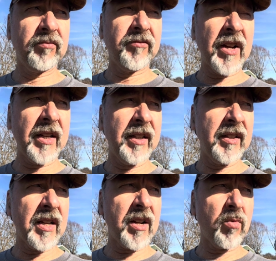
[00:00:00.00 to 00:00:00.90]
finding a
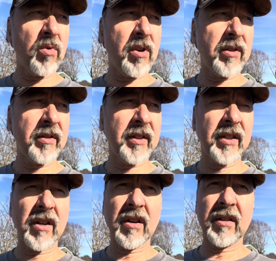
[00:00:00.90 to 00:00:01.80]
lot of water in the
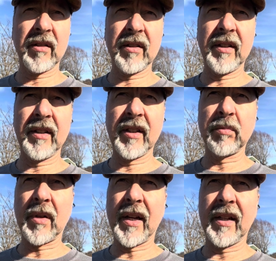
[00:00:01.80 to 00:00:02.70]
car in this
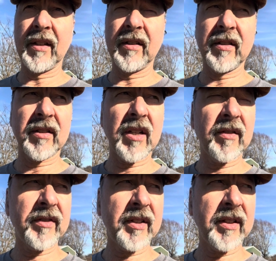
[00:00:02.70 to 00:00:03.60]
blanket and
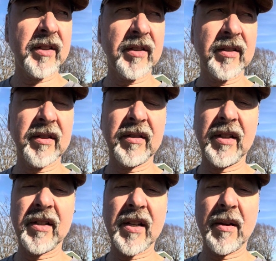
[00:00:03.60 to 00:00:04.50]
stuff because it's
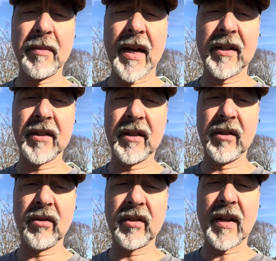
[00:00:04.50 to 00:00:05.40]
it's got bad
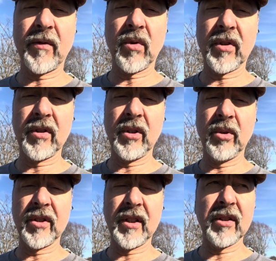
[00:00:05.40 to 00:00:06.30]
seals i've ordered new
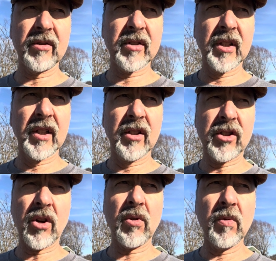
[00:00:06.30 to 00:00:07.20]
seals
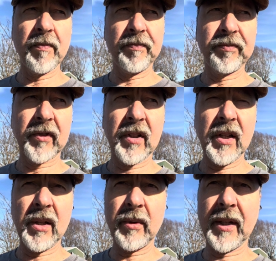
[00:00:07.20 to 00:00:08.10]
so
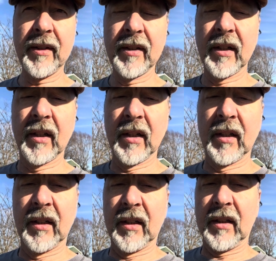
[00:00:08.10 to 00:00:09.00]
anyway
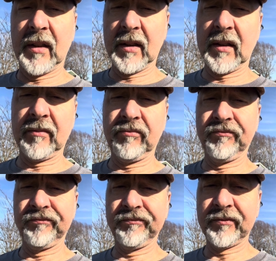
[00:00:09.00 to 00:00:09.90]
um,
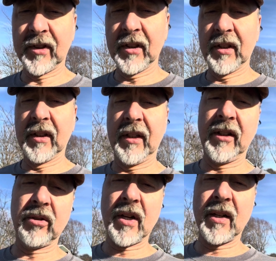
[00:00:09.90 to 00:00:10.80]

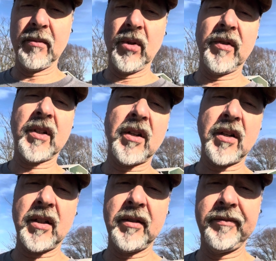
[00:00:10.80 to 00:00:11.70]
in trying to move the
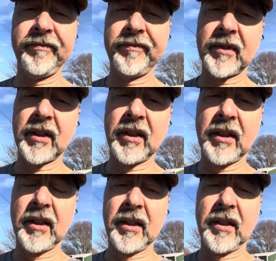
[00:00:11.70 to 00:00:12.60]
car
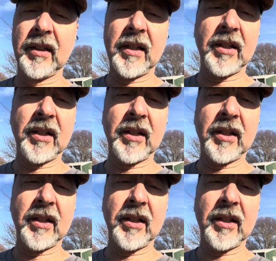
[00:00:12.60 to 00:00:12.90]
i